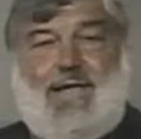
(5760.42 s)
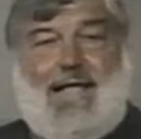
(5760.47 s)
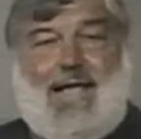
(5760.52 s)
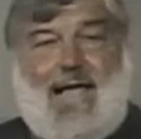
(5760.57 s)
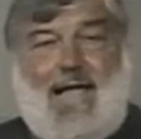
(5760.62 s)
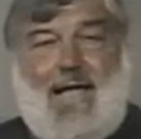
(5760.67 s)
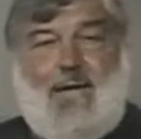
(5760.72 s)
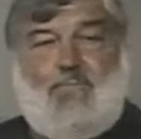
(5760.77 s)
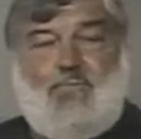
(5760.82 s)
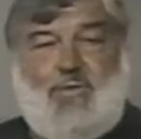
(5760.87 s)
a
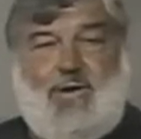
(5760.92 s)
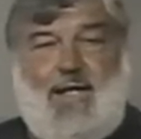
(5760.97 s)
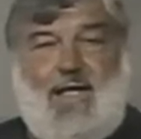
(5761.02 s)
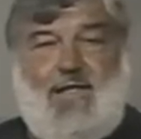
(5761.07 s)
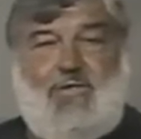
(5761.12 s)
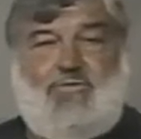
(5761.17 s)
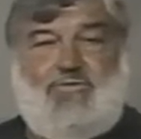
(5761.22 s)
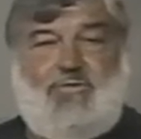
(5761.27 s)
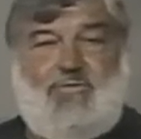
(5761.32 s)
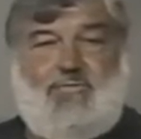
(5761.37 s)
very
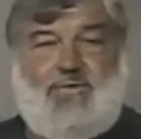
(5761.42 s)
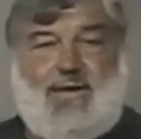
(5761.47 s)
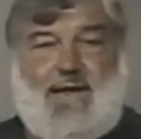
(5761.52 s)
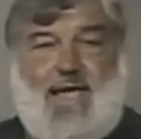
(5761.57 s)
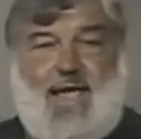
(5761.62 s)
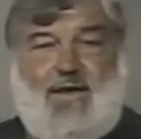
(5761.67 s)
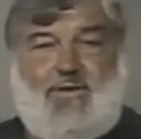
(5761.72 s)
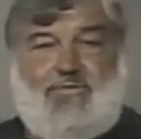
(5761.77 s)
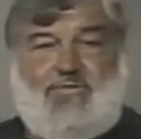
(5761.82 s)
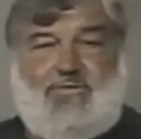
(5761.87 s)

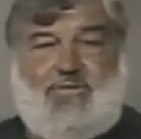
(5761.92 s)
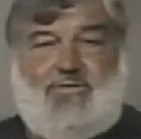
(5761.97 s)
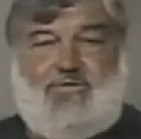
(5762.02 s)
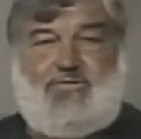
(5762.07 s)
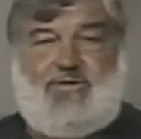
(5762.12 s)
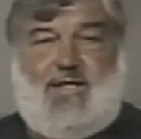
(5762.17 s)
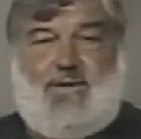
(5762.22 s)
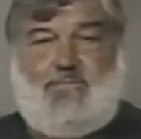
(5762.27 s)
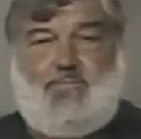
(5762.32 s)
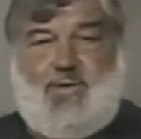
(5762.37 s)
comprehensive
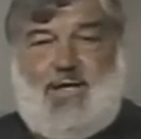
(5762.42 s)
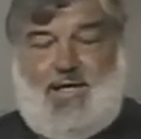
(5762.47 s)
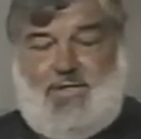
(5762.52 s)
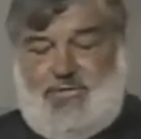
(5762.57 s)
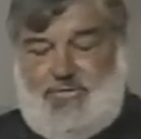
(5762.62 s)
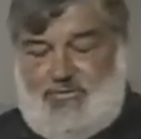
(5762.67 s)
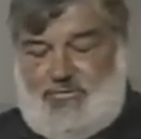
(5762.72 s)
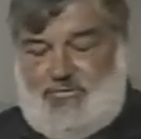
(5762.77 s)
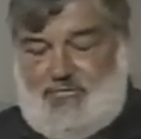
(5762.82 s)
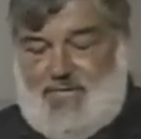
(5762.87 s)
analysis
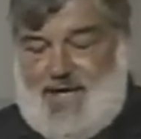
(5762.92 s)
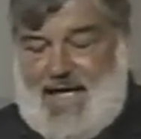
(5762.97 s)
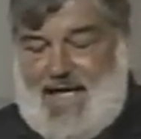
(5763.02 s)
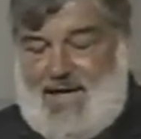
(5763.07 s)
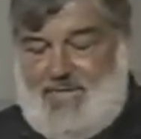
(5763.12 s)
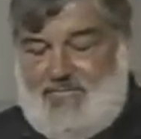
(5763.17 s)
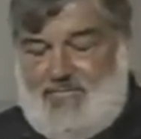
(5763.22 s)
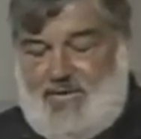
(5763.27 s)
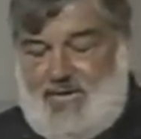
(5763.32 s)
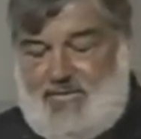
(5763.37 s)
on
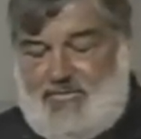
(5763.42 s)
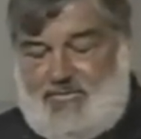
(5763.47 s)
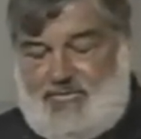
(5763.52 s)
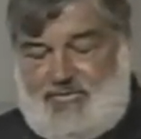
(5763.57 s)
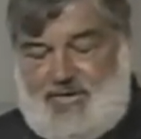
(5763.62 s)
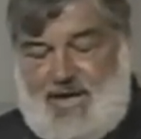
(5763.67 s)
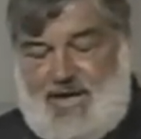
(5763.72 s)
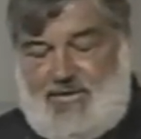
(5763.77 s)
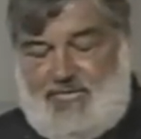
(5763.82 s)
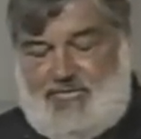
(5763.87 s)
pages
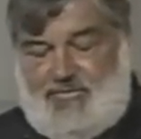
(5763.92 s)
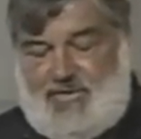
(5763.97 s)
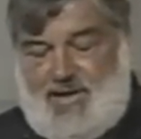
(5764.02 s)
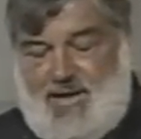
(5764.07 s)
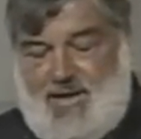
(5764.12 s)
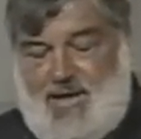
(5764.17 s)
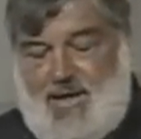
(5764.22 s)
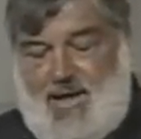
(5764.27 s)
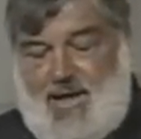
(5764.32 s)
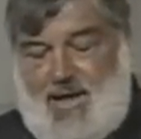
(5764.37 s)
5 and
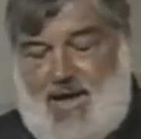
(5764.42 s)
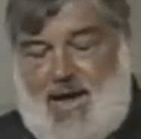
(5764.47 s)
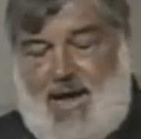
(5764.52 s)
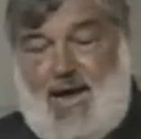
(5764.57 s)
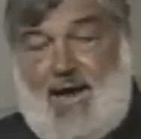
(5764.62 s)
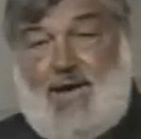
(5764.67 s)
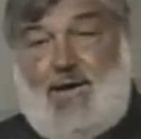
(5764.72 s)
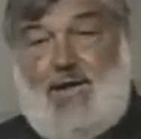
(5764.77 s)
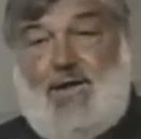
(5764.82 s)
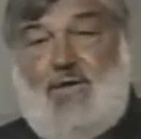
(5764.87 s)
6,
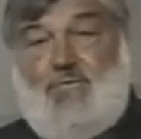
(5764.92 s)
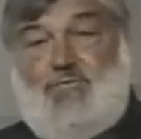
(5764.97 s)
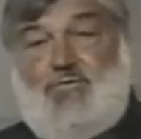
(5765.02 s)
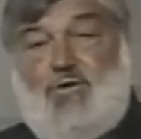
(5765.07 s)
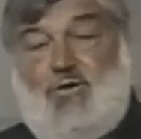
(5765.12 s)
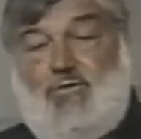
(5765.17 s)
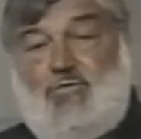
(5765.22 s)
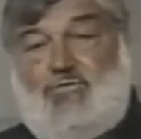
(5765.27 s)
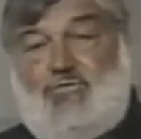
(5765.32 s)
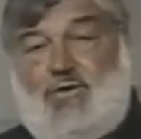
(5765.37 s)

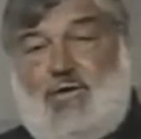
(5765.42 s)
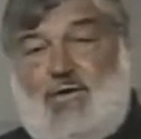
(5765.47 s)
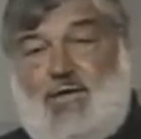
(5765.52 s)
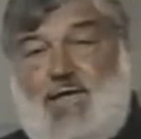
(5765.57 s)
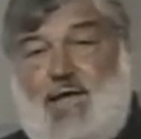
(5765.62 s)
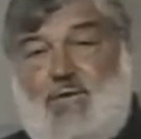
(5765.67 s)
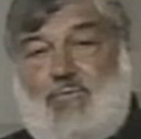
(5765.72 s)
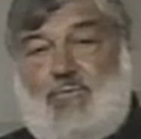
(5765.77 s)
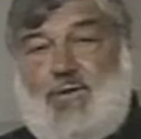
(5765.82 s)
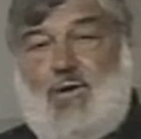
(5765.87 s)
and if
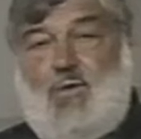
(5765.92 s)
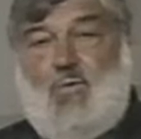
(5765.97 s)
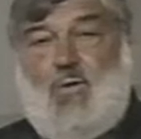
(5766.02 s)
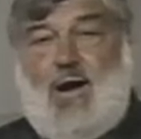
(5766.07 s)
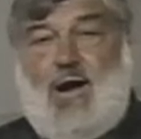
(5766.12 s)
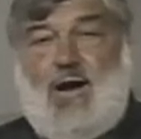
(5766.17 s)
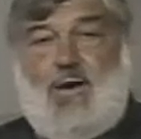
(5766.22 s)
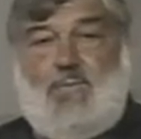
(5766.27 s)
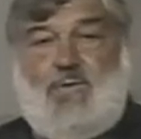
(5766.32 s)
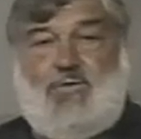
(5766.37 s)
those are key
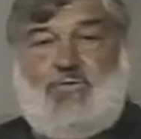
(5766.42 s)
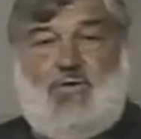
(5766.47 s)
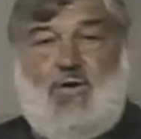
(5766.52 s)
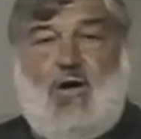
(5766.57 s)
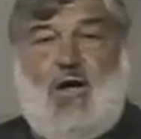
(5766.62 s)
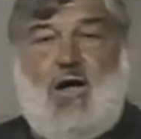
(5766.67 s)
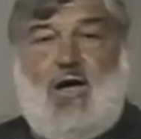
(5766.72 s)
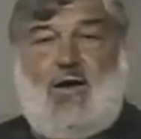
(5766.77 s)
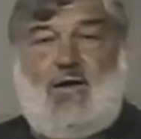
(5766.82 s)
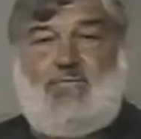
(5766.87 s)

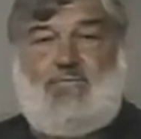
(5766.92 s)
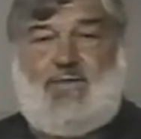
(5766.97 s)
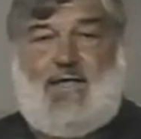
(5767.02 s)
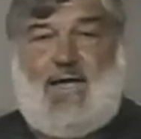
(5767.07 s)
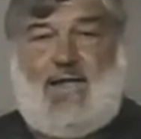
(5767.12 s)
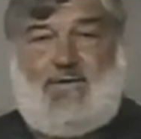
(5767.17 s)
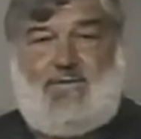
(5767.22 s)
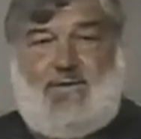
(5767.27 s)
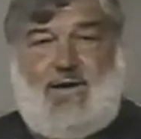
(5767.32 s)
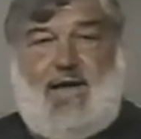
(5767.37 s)
requirements,
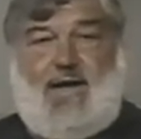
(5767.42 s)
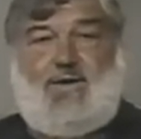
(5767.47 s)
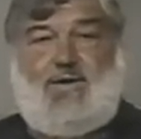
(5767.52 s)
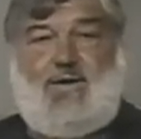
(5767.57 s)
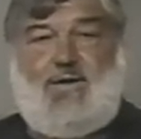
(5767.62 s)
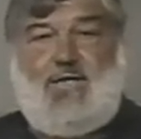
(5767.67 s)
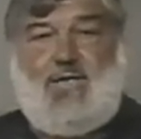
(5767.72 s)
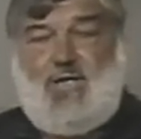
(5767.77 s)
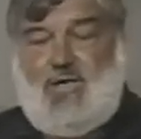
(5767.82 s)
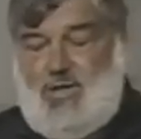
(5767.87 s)
all of
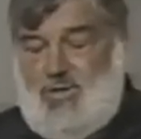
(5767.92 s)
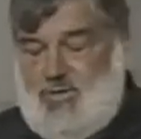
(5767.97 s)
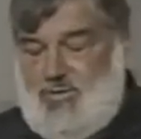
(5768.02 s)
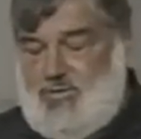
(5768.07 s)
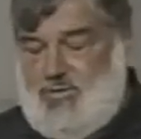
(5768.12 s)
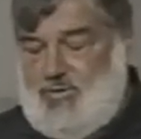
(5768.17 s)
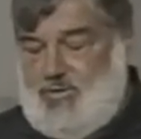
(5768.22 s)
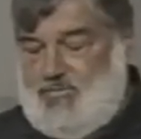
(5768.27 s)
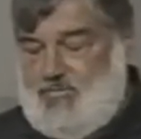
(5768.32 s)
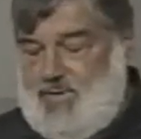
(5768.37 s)
that data
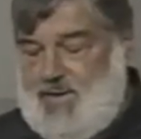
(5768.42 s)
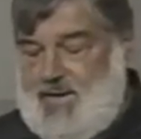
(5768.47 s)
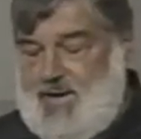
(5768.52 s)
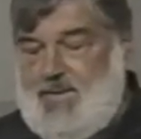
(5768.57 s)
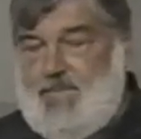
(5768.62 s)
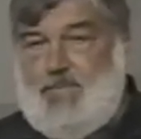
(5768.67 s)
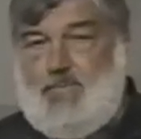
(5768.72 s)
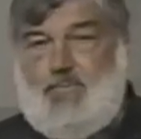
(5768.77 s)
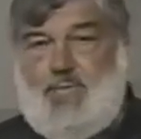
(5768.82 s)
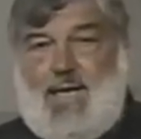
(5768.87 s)

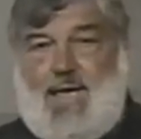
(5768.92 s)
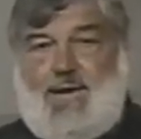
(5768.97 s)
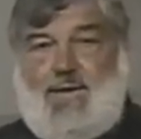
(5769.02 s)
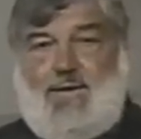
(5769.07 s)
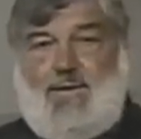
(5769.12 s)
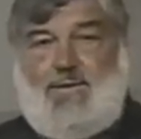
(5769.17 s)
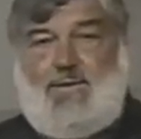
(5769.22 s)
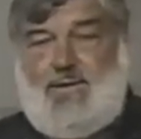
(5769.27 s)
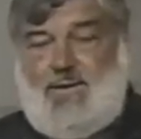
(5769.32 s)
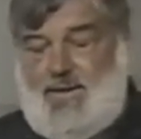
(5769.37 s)
should be
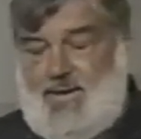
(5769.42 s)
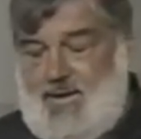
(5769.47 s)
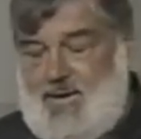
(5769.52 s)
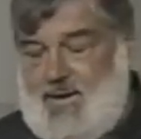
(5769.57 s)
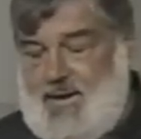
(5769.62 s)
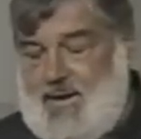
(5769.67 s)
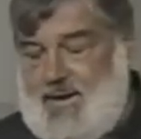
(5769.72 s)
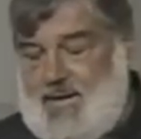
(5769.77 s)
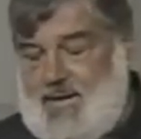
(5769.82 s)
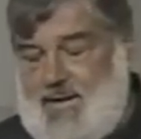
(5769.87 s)

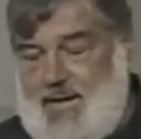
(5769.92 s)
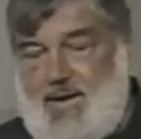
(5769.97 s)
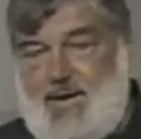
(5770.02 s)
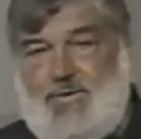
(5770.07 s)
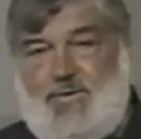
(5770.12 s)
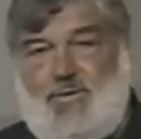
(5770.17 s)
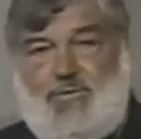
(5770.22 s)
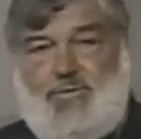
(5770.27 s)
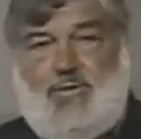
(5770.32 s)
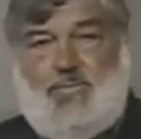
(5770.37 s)
embedded
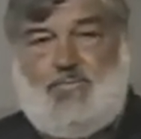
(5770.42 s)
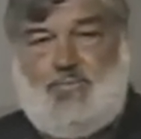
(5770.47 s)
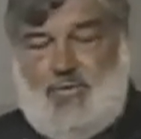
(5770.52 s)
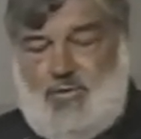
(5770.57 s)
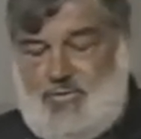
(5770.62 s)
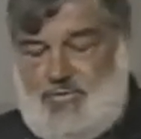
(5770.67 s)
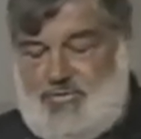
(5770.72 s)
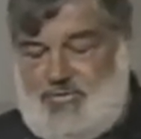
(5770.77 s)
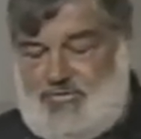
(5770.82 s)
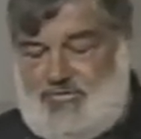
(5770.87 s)

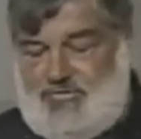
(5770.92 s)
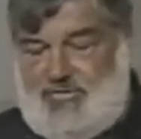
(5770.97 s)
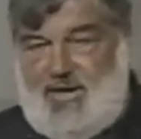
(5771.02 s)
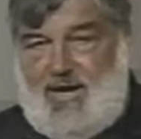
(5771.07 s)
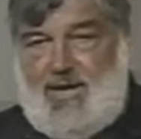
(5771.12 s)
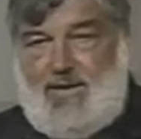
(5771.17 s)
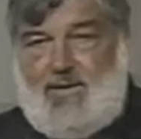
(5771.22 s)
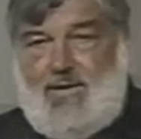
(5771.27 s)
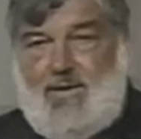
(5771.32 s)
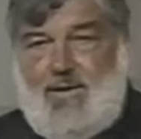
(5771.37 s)
in the
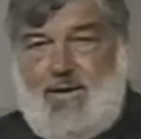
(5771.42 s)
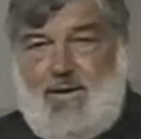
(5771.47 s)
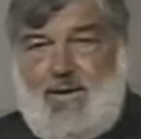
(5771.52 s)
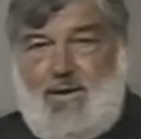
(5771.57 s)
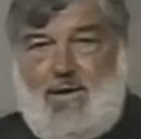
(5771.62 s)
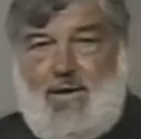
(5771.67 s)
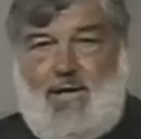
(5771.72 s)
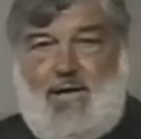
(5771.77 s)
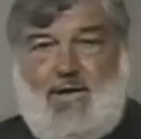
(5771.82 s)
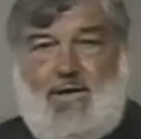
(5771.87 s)

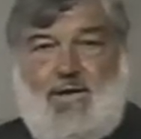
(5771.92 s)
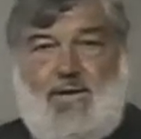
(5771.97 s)
purchasing